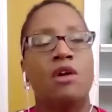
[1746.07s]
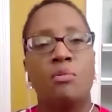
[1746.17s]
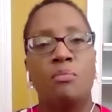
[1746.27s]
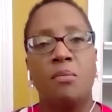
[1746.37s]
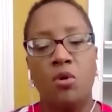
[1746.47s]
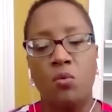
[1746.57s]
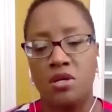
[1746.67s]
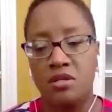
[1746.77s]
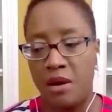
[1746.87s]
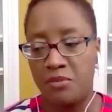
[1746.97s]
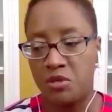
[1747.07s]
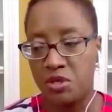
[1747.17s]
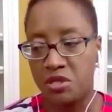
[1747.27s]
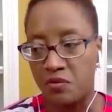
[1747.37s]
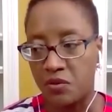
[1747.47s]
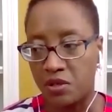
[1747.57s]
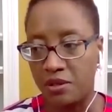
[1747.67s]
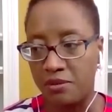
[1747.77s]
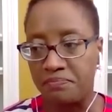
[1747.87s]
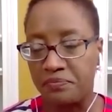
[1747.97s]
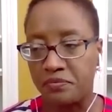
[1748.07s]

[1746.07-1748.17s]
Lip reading: I remember one time specifically